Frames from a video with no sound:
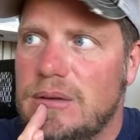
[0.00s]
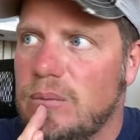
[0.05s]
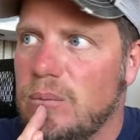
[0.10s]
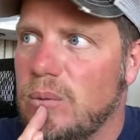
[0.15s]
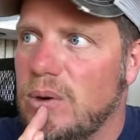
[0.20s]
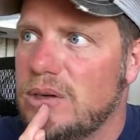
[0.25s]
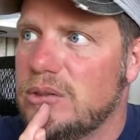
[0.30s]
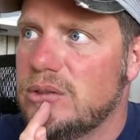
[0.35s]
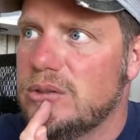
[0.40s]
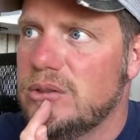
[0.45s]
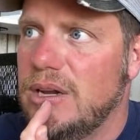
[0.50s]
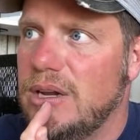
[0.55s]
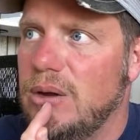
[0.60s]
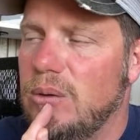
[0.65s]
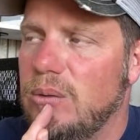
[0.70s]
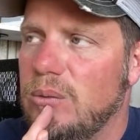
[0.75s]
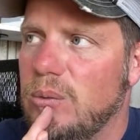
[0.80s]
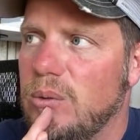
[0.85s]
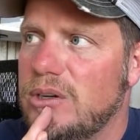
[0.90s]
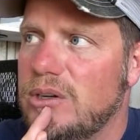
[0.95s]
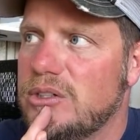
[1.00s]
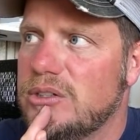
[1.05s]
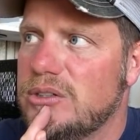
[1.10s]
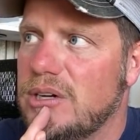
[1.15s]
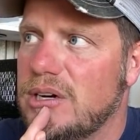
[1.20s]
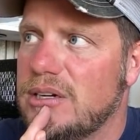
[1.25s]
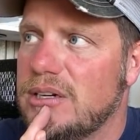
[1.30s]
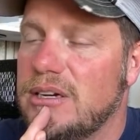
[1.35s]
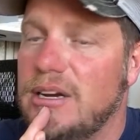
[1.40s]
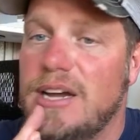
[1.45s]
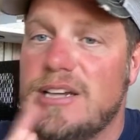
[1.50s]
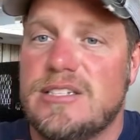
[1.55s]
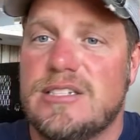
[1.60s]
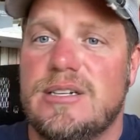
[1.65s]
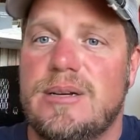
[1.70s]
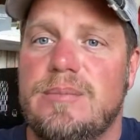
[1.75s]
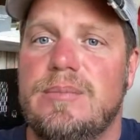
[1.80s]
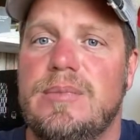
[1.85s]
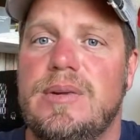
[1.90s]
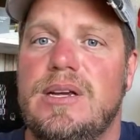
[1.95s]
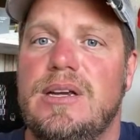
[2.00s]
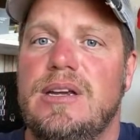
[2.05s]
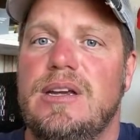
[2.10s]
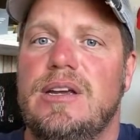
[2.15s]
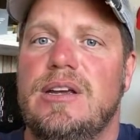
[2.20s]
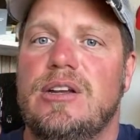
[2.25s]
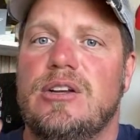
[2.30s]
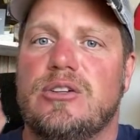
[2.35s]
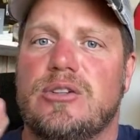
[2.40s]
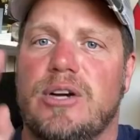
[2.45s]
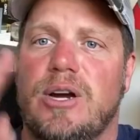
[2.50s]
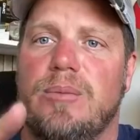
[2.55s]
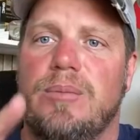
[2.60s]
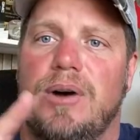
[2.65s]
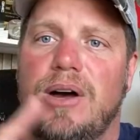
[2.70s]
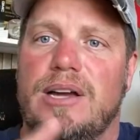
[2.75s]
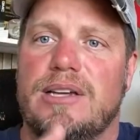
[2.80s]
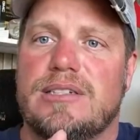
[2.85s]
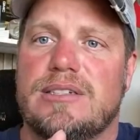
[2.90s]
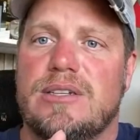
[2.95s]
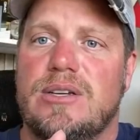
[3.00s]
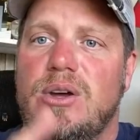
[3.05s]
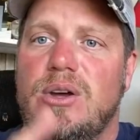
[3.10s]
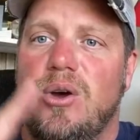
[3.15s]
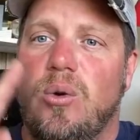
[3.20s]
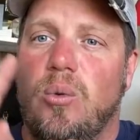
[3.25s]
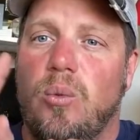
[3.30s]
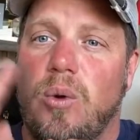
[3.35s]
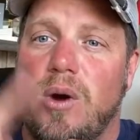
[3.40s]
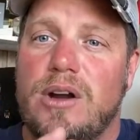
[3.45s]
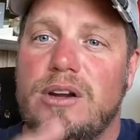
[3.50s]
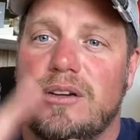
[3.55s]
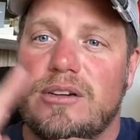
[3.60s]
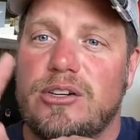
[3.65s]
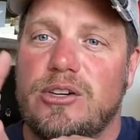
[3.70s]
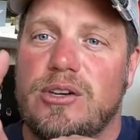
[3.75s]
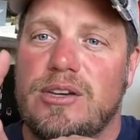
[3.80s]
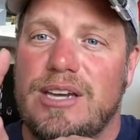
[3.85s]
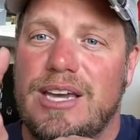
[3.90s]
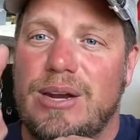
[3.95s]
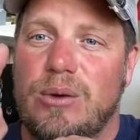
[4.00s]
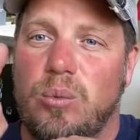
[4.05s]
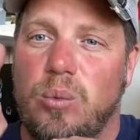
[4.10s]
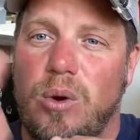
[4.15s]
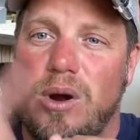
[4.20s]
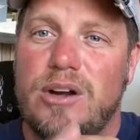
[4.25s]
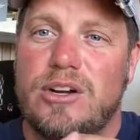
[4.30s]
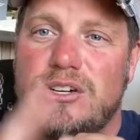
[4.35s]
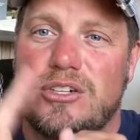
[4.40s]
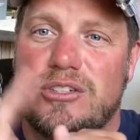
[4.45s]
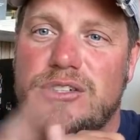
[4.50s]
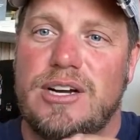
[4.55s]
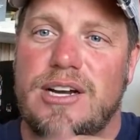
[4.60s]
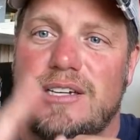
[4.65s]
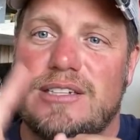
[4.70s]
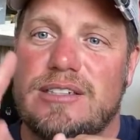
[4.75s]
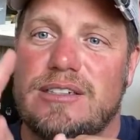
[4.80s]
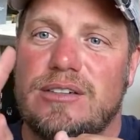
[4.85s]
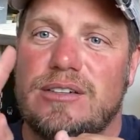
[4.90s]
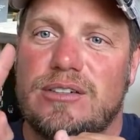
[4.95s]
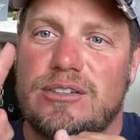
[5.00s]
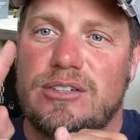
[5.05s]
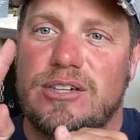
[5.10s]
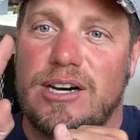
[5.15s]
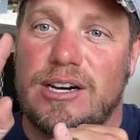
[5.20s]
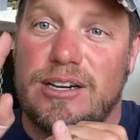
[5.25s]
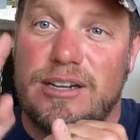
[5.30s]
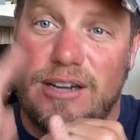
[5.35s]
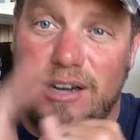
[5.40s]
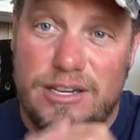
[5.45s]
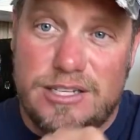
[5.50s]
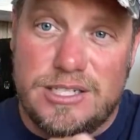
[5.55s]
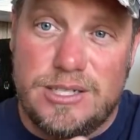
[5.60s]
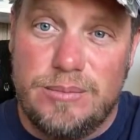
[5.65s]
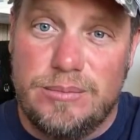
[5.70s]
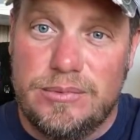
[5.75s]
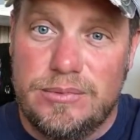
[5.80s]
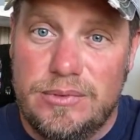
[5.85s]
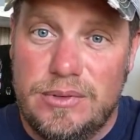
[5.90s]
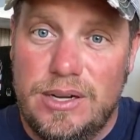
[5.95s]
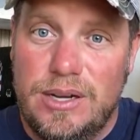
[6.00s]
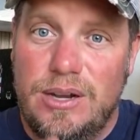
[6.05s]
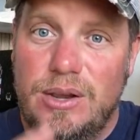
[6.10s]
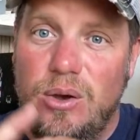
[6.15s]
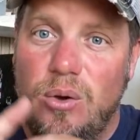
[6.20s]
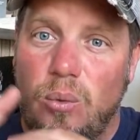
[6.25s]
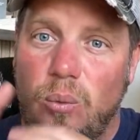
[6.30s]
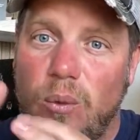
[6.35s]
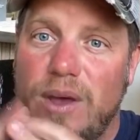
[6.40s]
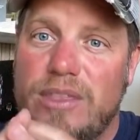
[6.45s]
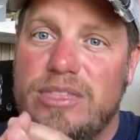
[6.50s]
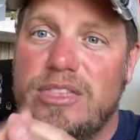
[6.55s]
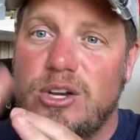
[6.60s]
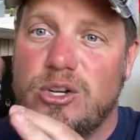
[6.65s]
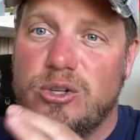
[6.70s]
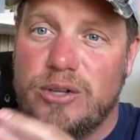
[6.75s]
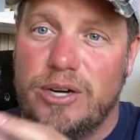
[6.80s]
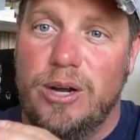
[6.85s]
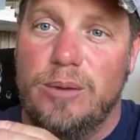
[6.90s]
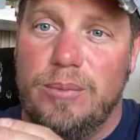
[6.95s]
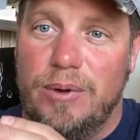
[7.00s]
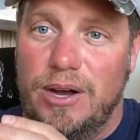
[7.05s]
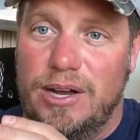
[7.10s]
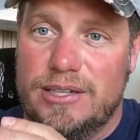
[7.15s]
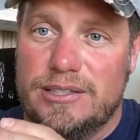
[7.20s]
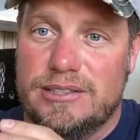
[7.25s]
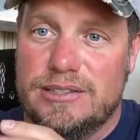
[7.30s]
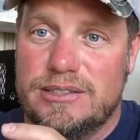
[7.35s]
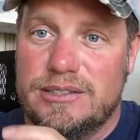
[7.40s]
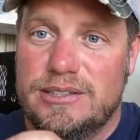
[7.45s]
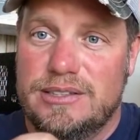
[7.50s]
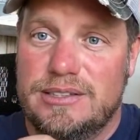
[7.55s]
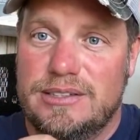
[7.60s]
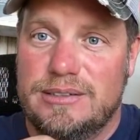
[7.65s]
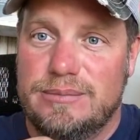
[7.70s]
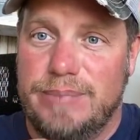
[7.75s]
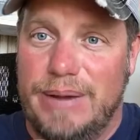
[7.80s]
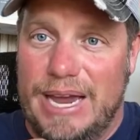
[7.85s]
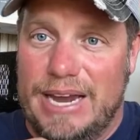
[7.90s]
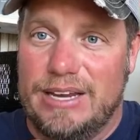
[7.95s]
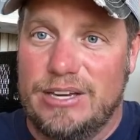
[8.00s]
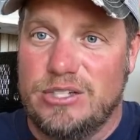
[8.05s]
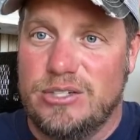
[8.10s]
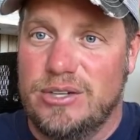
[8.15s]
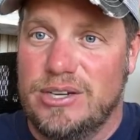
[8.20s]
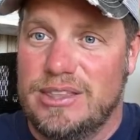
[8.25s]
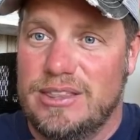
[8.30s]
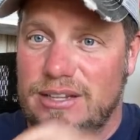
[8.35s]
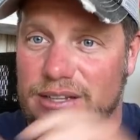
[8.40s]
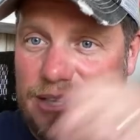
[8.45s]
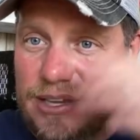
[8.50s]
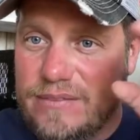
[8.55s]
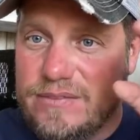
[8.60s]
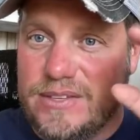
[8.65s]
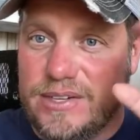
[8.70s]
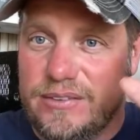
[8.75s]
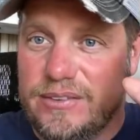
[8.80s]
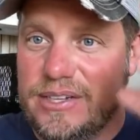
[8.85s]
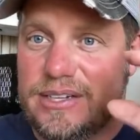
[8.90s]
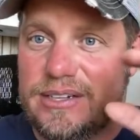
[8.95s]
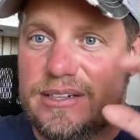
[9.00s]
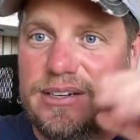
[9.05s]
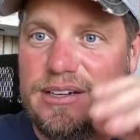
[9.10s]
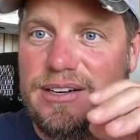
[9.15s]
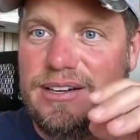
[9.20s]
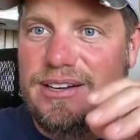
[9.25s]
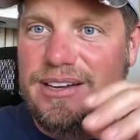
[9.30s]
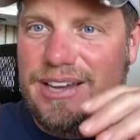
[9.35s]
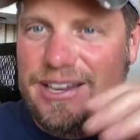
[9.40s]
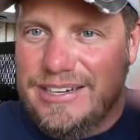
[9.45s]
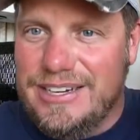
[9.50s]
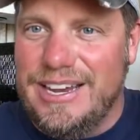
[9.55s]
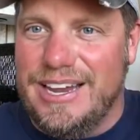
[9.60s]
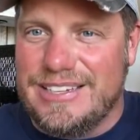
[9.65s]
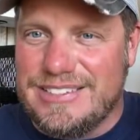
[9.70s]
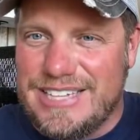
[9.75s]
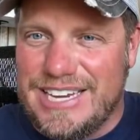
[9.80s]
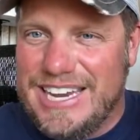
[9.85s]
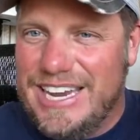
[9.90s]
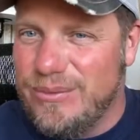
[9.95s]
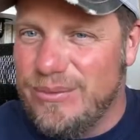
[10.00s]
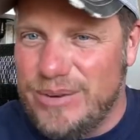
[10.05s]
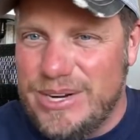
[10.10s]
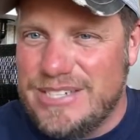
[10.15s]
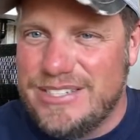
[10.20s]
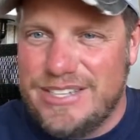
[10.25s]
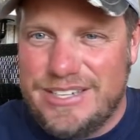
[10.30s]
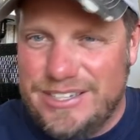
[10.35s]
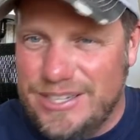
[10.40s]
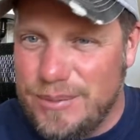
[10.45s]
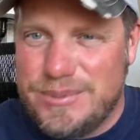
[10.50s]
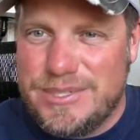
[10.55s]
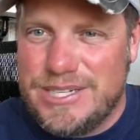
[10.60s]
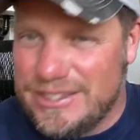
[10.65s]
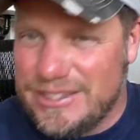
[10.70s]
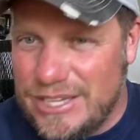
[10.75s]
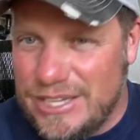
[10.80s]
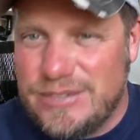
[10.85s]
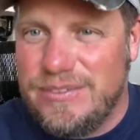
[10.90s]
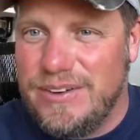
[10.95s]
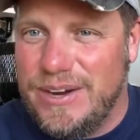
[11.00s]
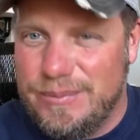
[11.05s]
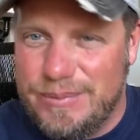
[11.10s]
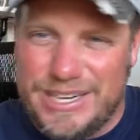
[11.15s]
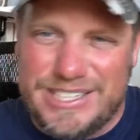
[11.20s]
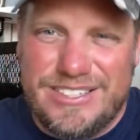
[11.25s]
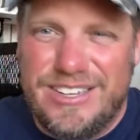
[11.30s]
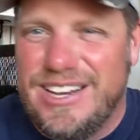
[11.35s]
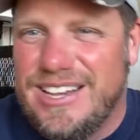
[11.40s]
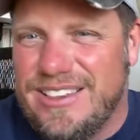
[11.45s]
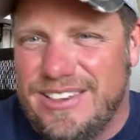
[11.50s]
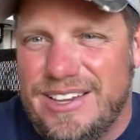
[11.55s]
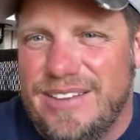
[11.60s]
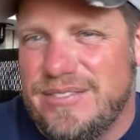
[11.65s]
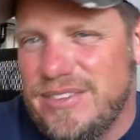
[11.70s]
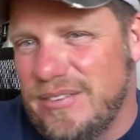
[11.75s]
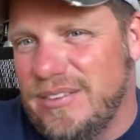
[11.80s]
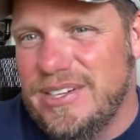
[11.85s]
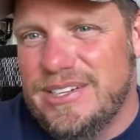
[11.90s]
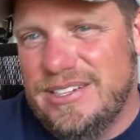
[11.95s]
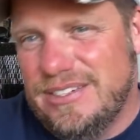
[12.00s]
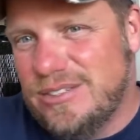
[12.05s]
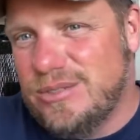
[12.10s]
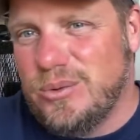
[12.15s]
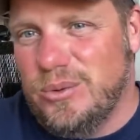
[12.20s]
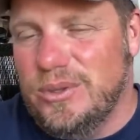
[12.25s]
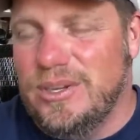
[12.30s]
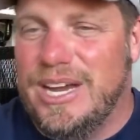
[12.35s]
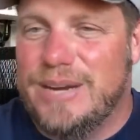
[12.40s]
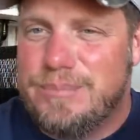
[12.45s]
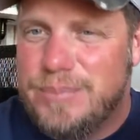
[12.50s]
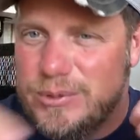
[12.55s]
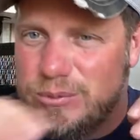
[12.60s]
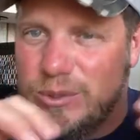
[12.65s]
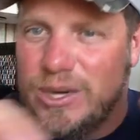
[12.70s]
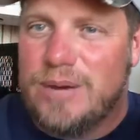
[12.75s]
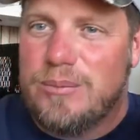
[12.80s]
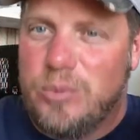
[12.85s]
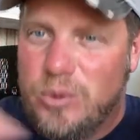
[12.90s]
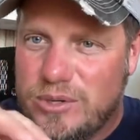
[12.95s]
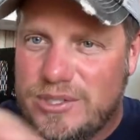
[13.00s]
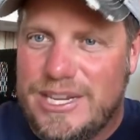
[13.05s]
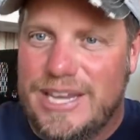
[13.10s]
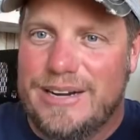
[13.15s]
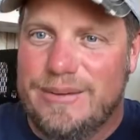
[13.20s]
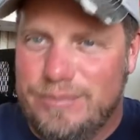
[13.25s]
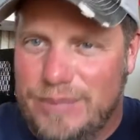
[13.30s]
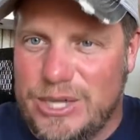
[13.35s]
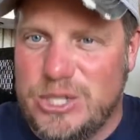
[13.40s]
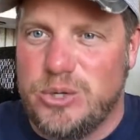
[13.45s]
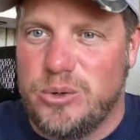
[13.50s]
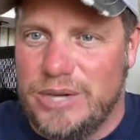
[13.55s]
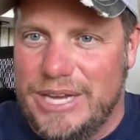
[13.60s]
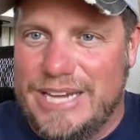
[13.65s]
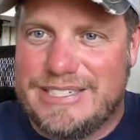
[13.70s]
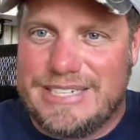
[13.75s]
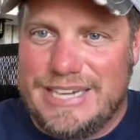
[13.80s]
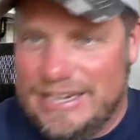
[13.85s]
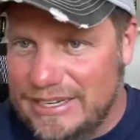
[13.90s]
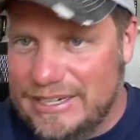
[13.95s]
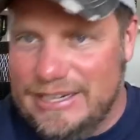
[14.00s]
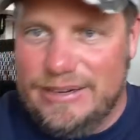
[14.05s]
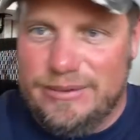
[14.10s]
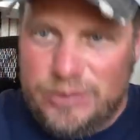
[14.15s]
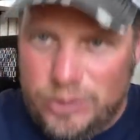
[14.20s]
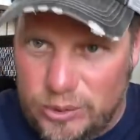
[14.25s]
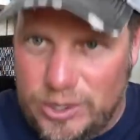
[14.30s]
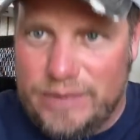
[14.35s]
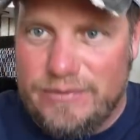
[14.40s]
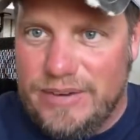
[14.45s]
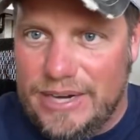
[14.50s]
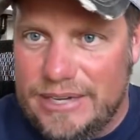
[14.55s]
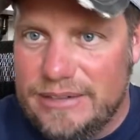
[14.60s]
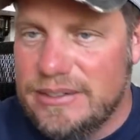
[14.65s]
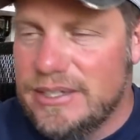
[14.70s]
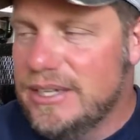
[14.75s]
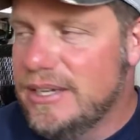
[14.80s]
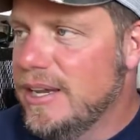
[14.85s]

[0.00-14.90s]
work uh, work truck custom Trail Boss. Work you can get a work truck truck custom with the Trail Boss package. So you get the lift and everything. And yes, I can't reach the dipstick, that's fine, but I still like the lift of it. It's cool. I put running boards on it. My short ass can't get in. Okay, fine.